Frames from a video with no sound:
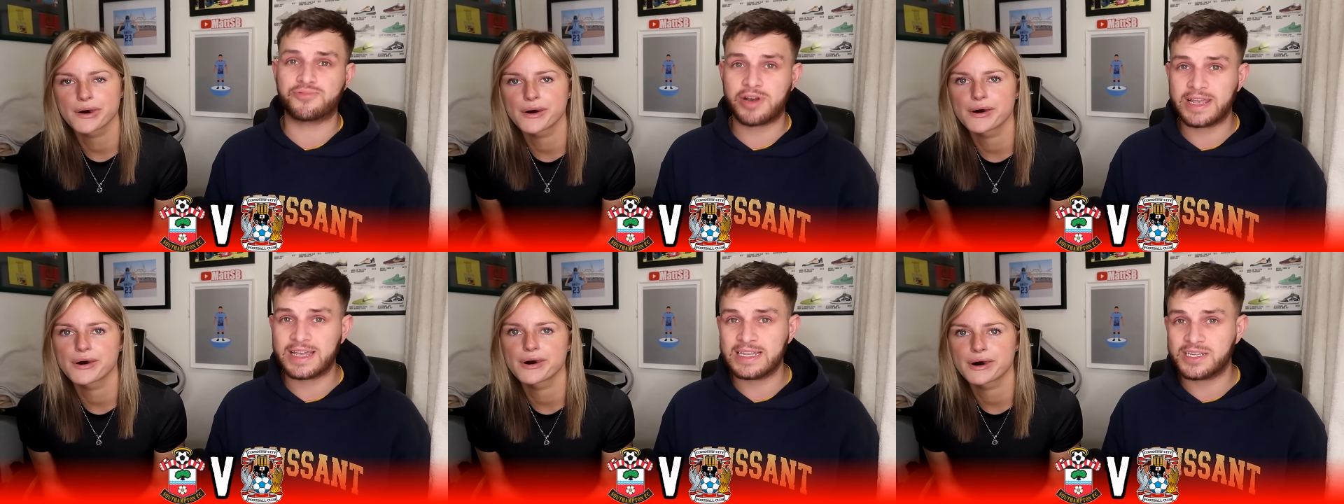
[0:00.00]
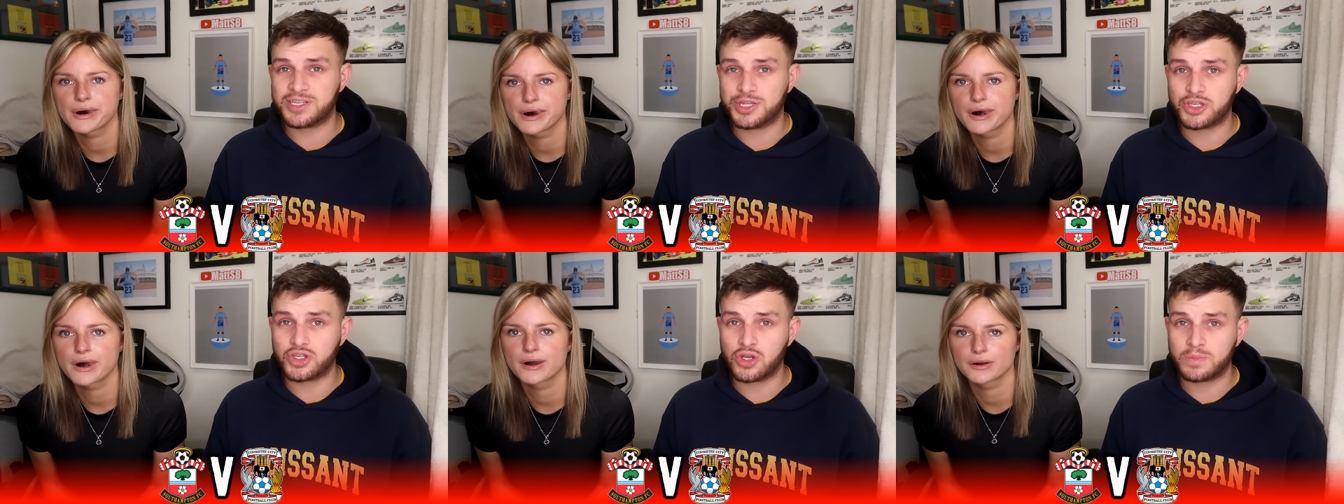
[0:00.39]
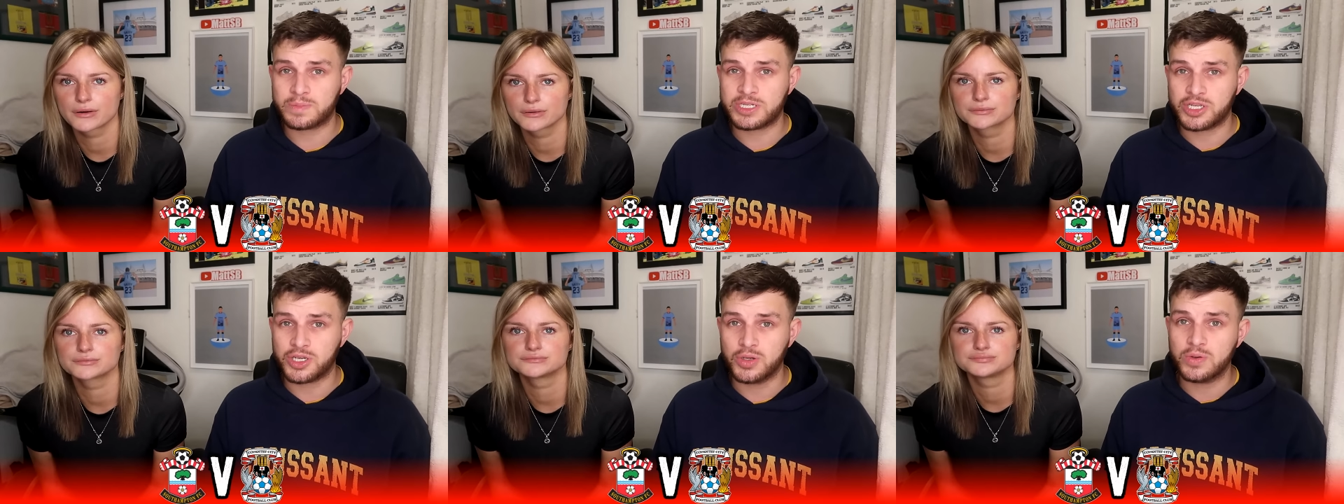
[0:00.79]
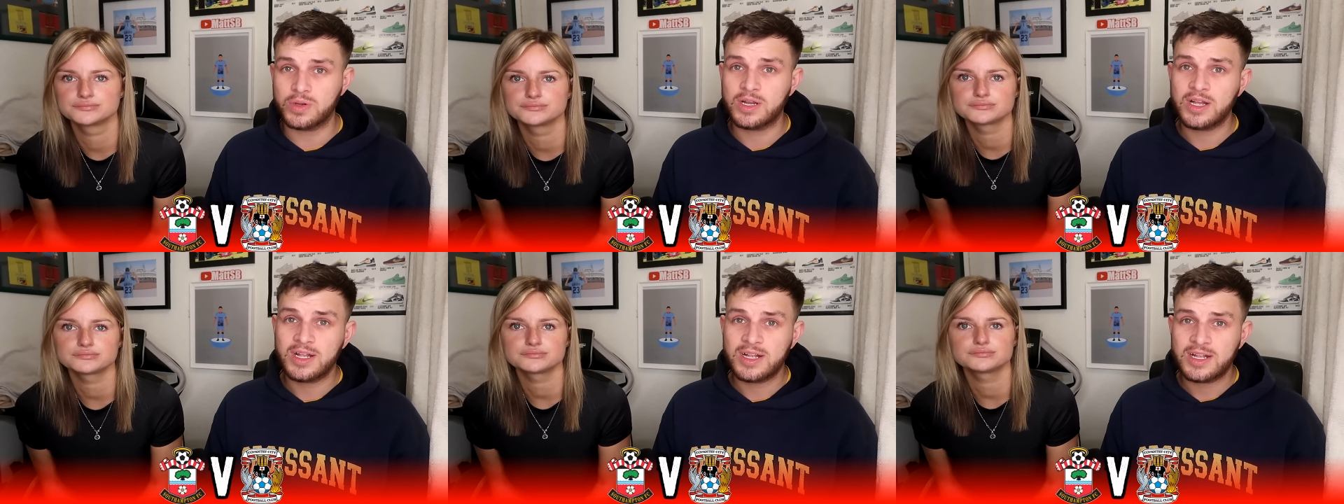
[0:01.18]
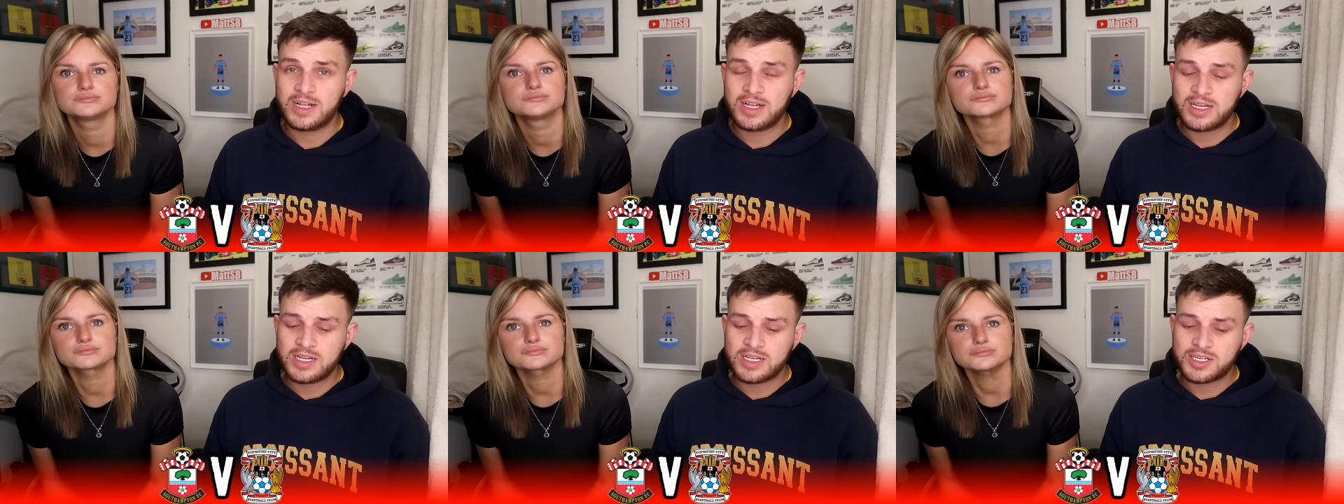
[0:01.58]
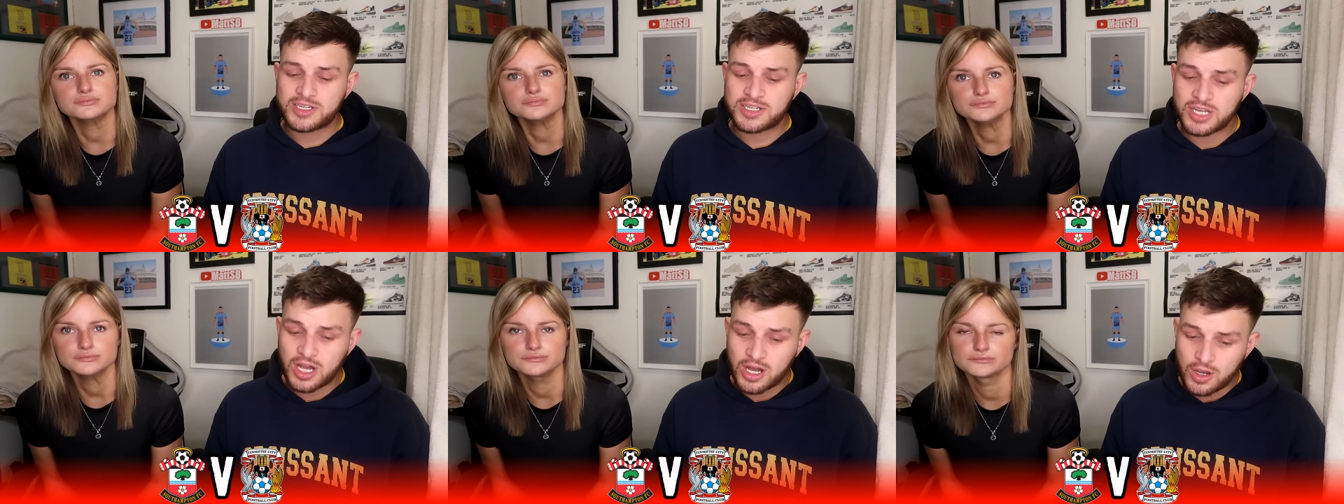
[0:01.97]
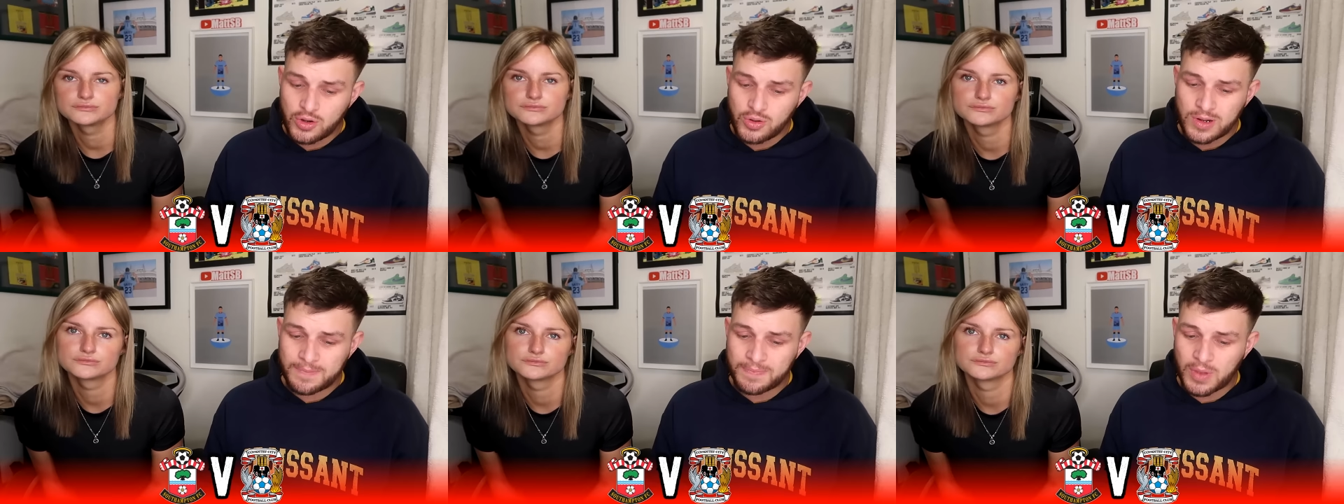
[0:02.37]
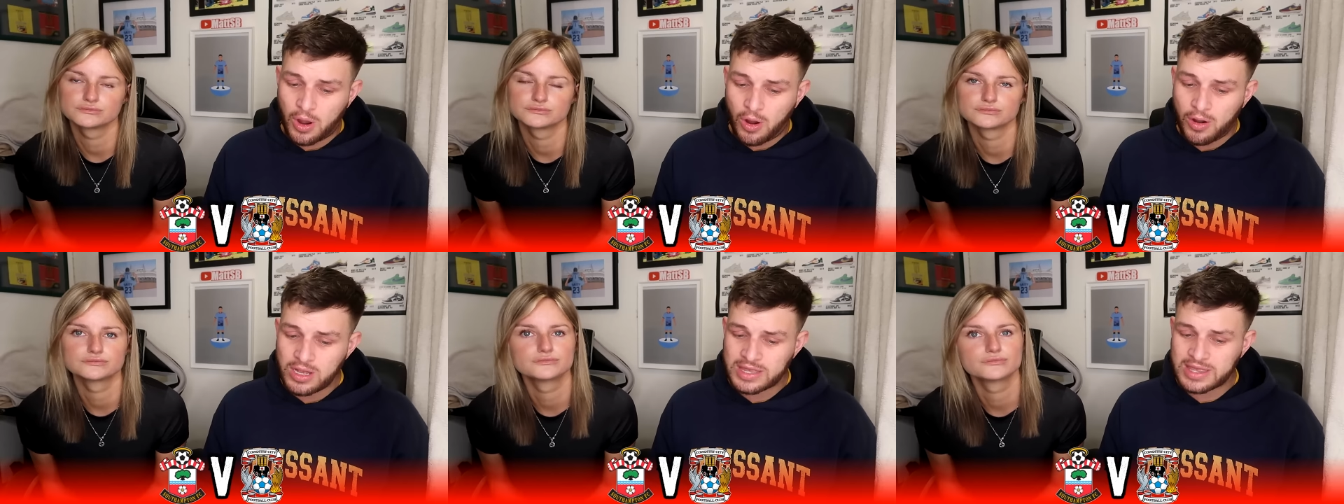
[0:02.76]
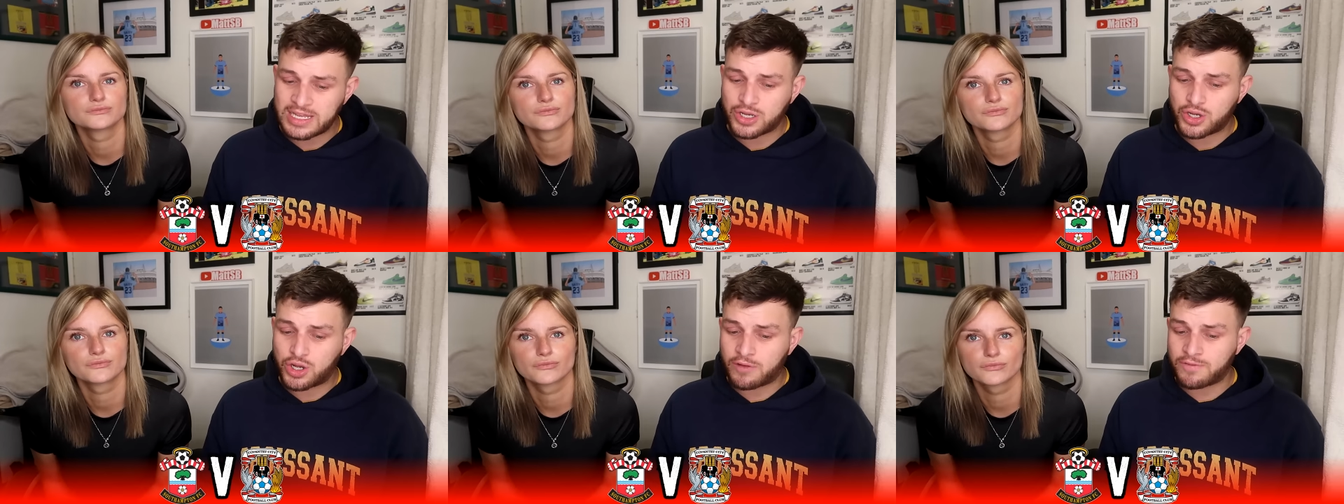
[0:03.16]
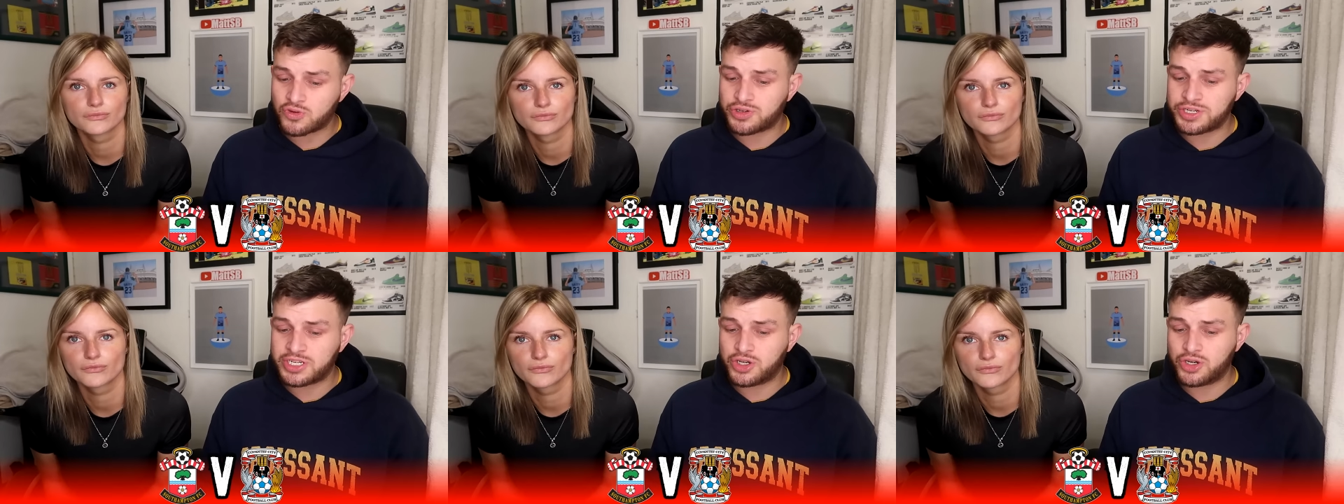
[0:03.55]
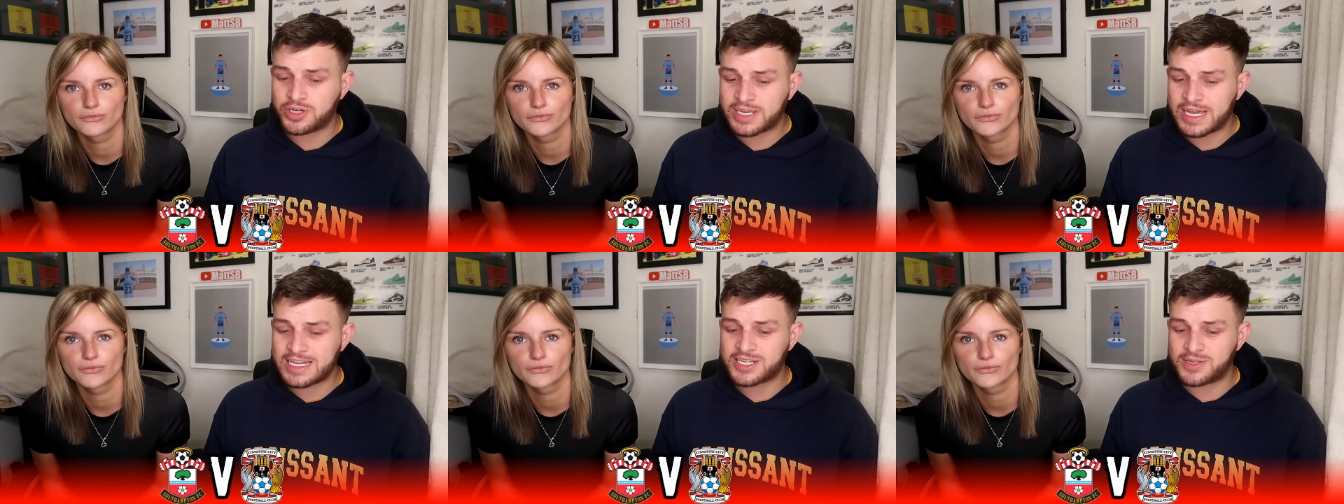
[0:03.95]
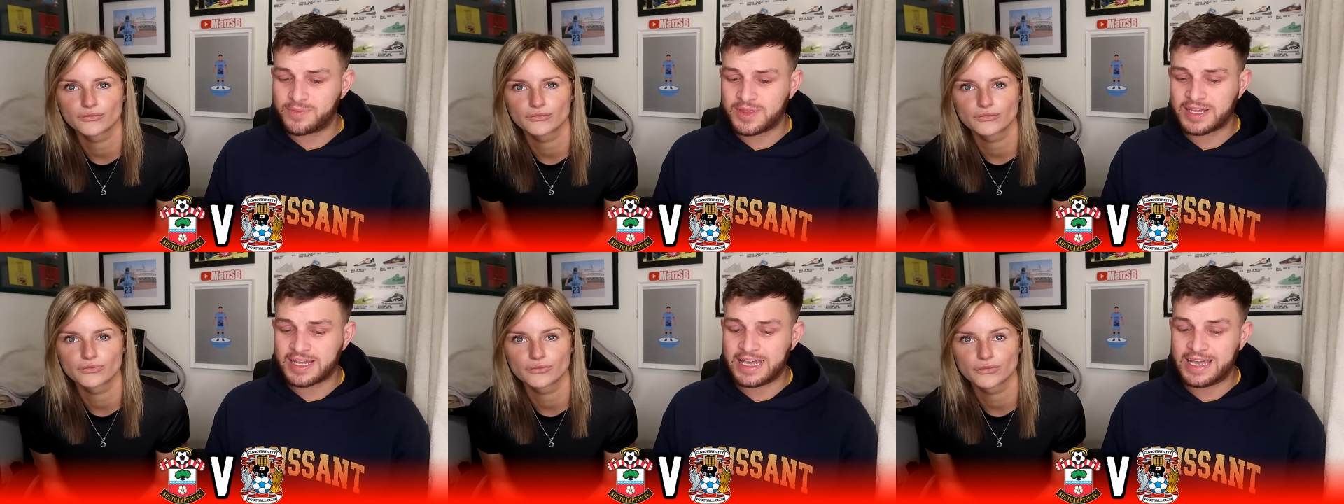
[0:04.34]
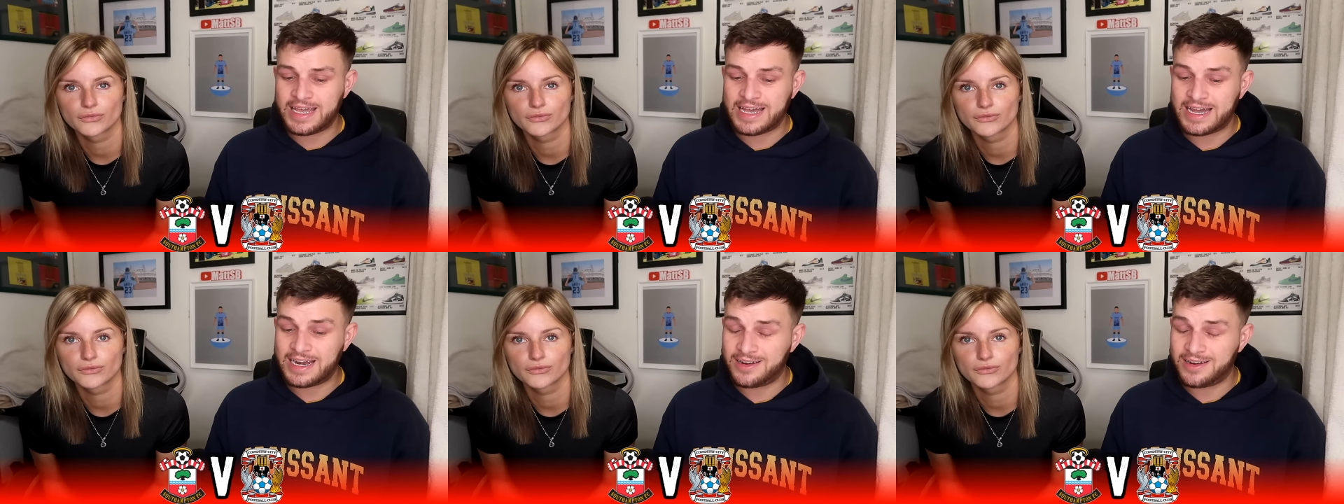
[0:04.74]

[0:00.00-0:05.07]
Speaker 1: break into the top two. So I think Coventry could get something here.